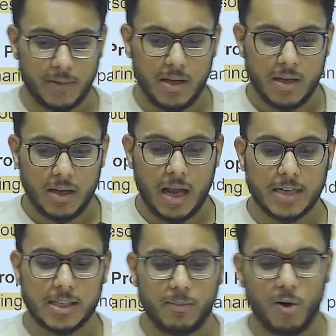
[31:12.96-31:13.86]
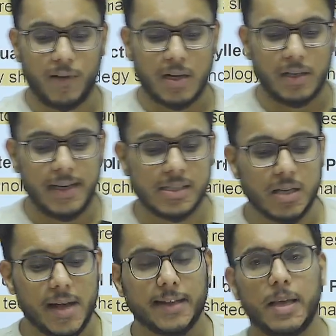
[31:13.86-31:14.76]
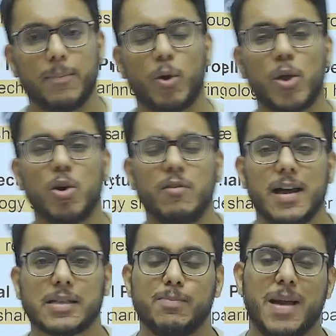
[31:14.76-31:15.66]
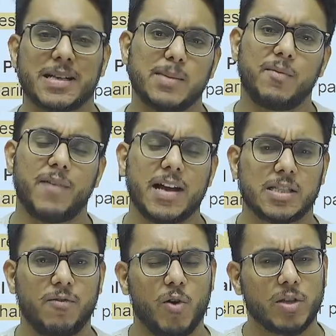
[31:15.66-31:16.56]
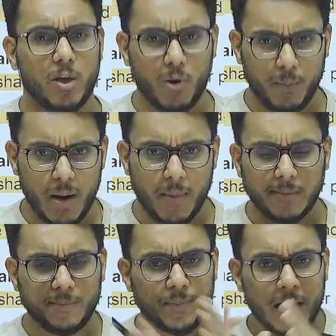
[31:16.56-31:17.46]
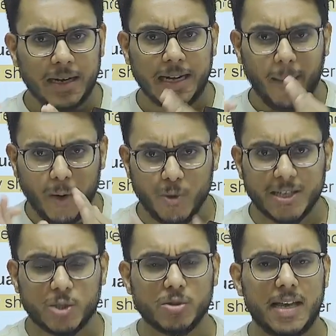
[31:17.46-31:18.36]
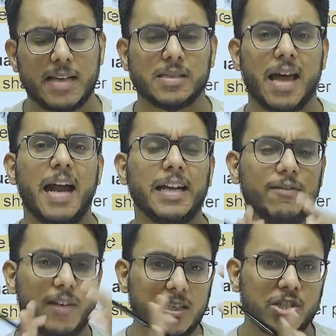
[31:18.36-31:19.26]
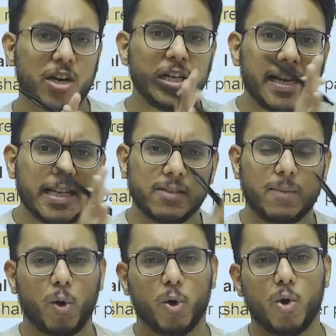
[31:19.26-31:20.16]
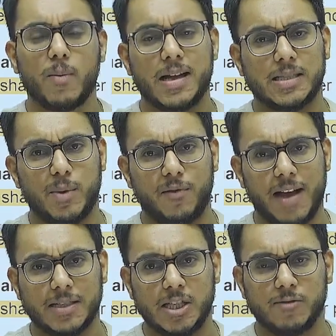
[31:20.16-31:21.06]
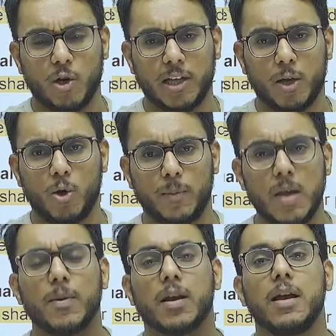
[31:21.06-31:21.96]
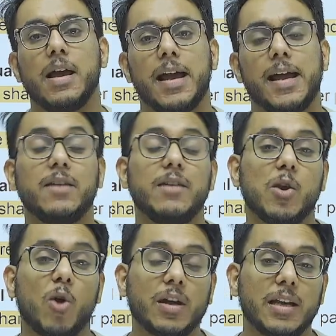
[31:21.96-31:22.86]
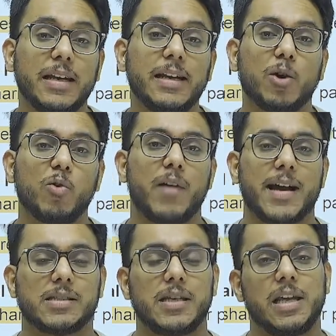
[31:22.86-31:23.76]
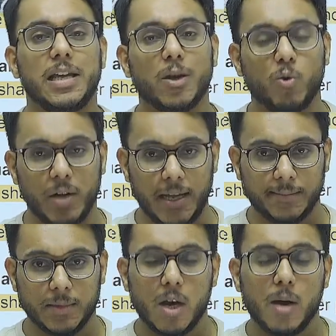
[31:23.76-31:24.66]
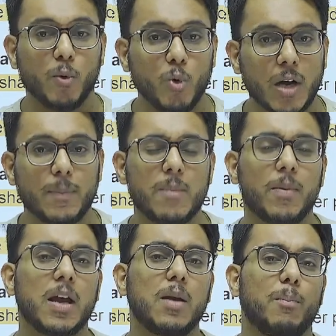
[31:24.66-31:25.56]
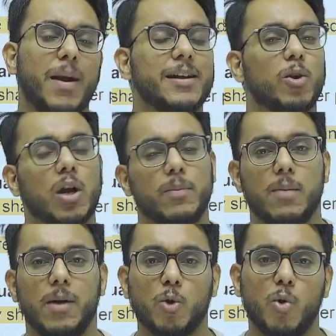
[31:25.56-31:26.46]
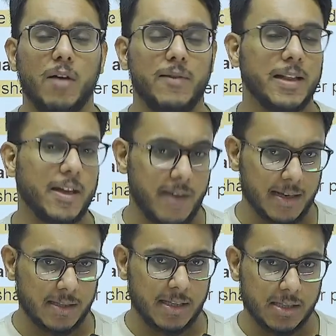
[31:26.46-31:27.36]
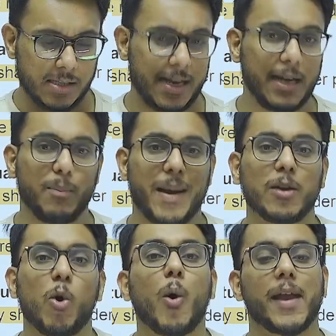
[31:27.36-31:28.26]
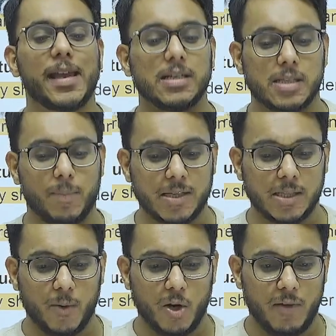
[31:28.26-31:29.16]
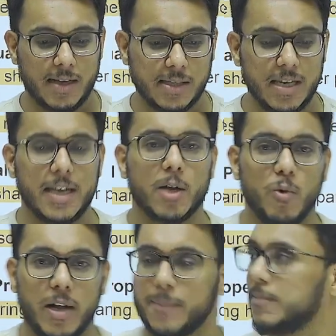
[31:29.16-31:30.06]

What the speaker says: Large number of countries, they procured maximum vaccine for their own people. WHO says that if rich countries will procure maximum vaccines for their own people, it will not lead to vaccine equity. Poor people might not be able to avail the vaccines. It might go against the principle of vaccine equity.